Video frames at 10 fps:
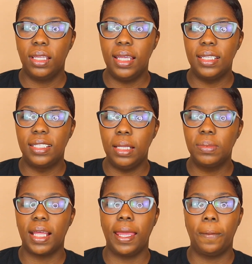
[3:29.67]
it
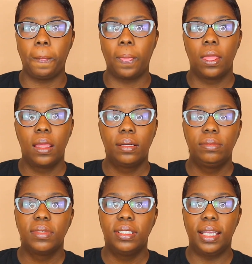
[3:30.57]
seems like
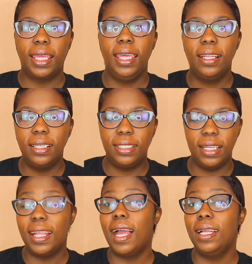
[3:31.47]
Nikita
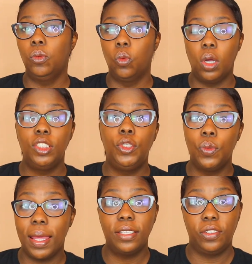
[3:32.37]
did not want
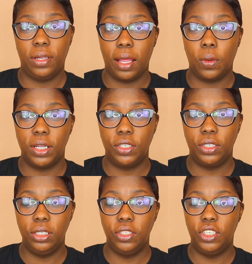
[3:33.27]
to answer that question.